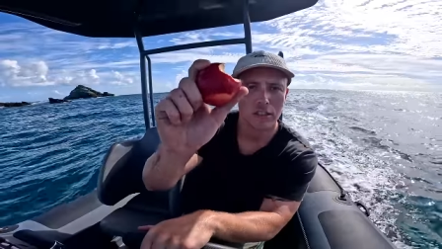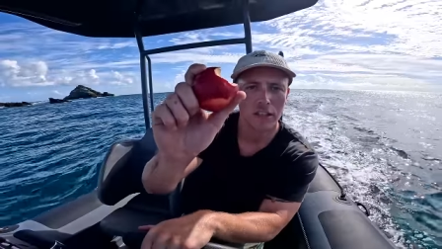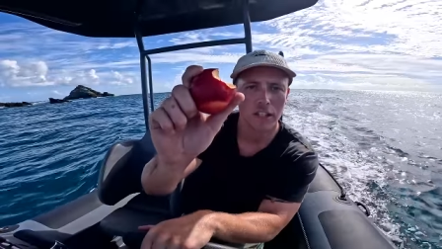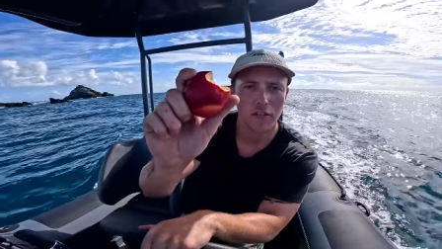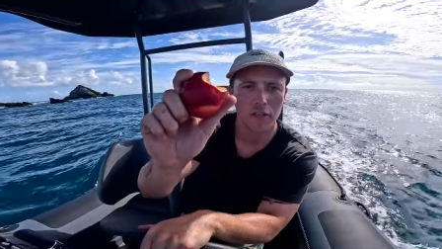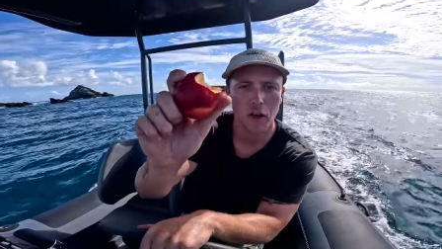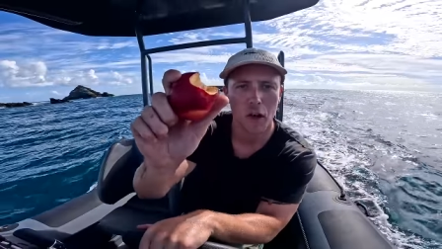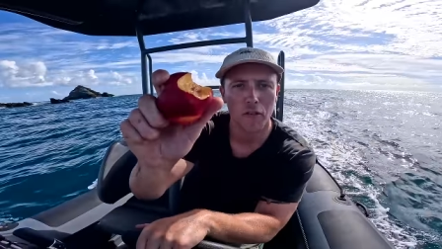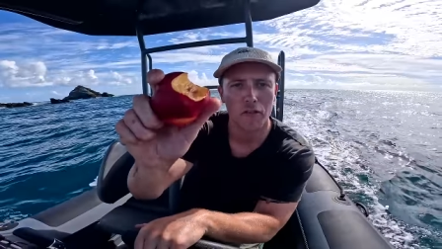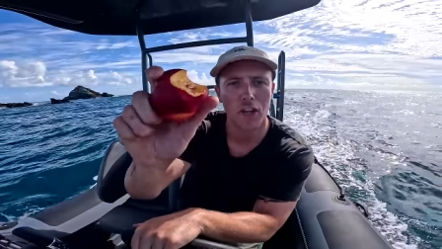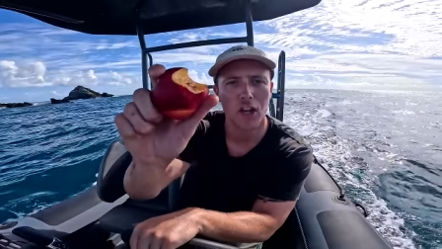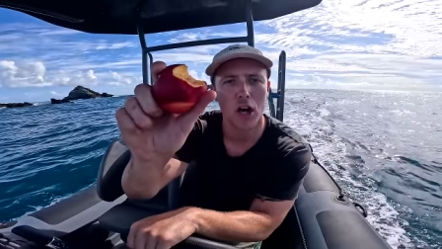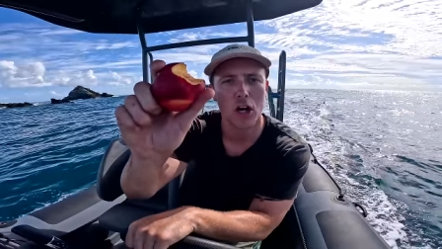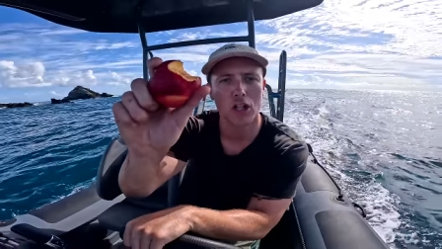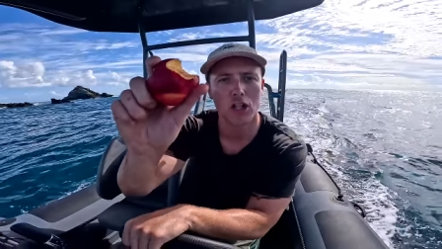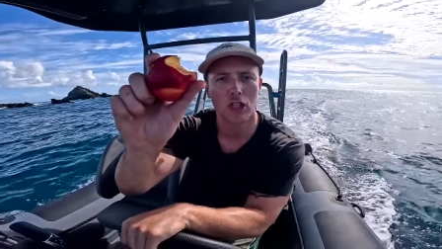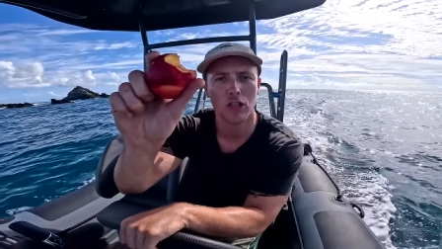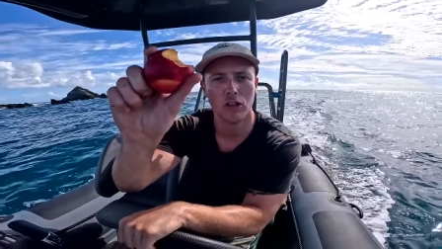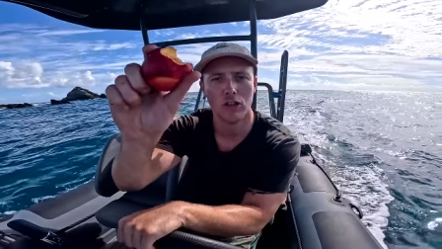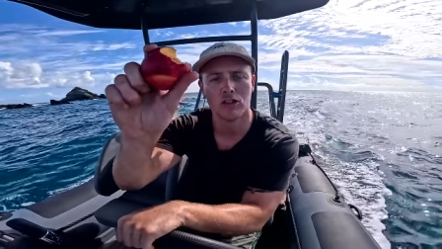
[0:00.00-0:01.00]
Living off the
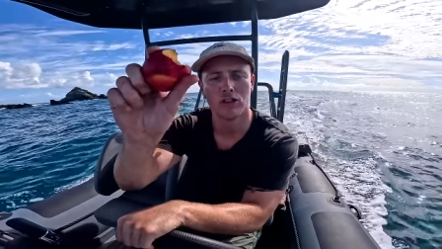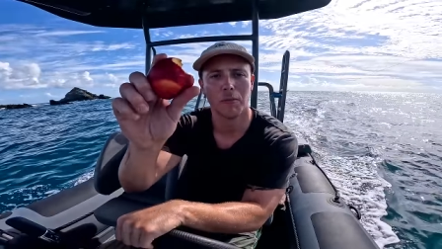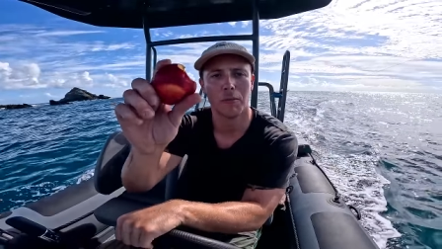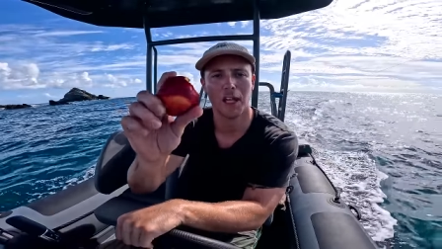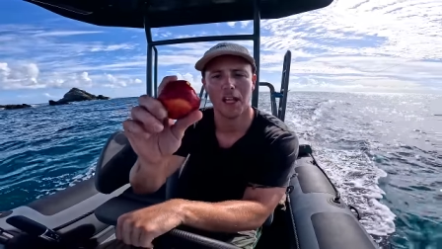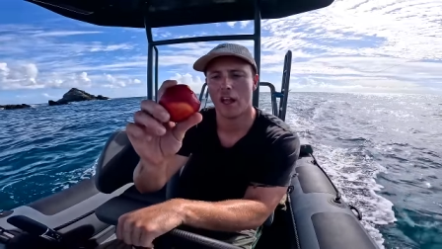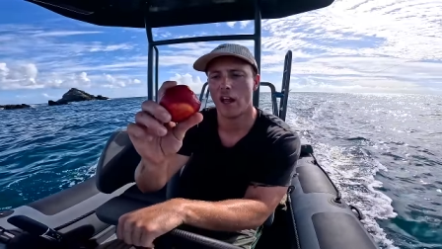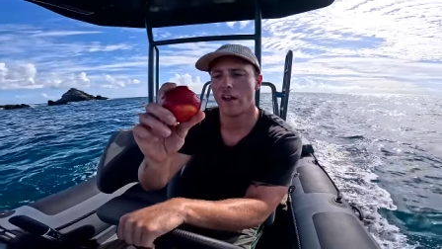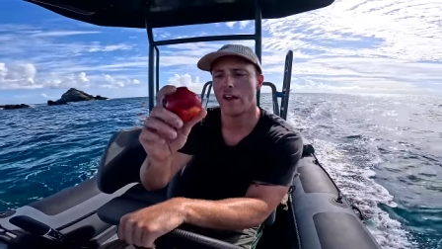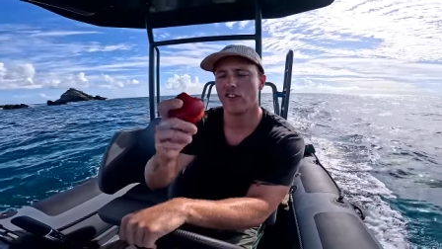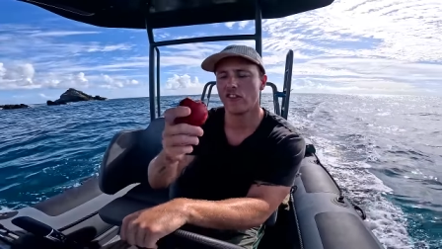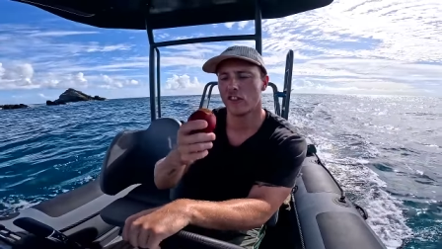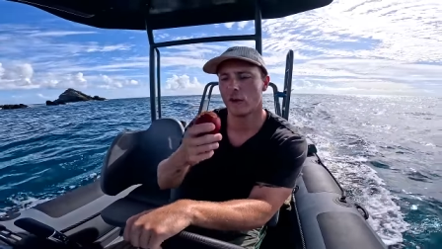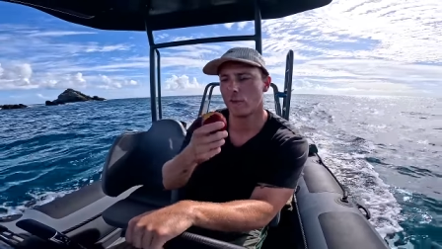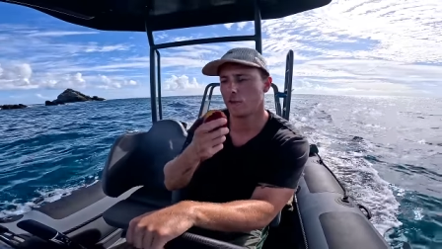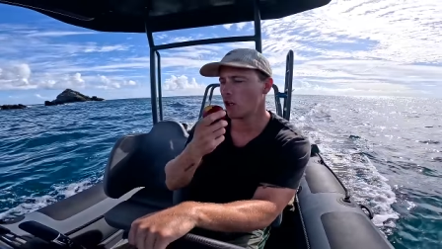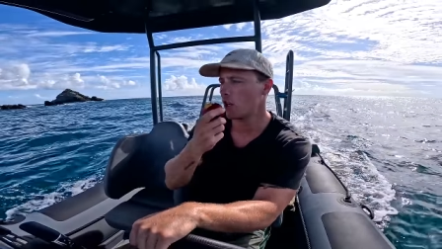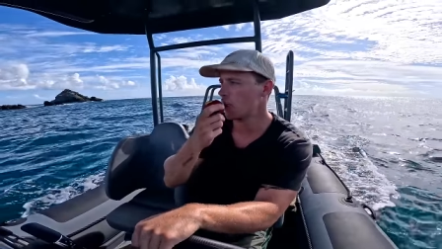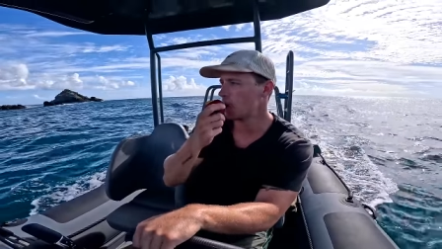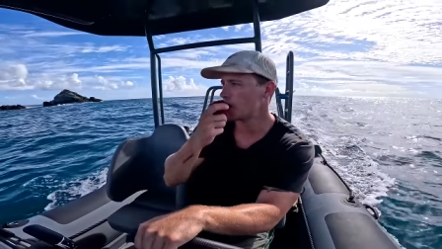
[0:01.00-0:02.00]
ocean looks a bit like this
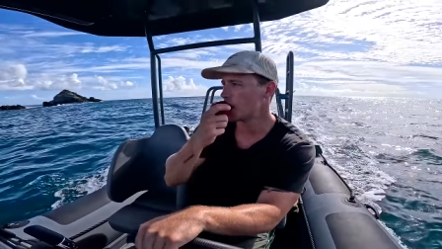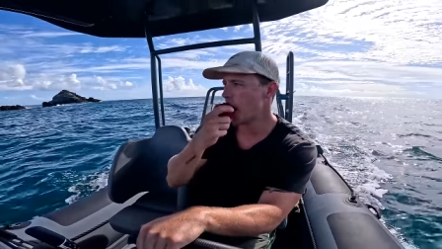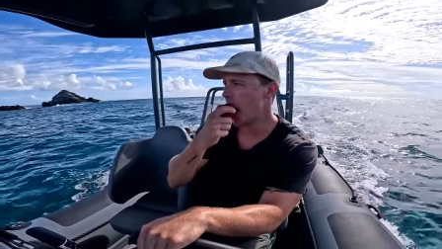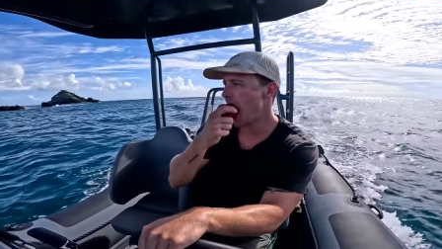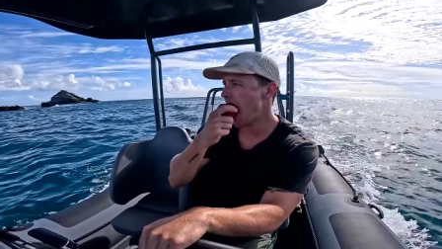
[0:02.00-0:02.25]
sometimes.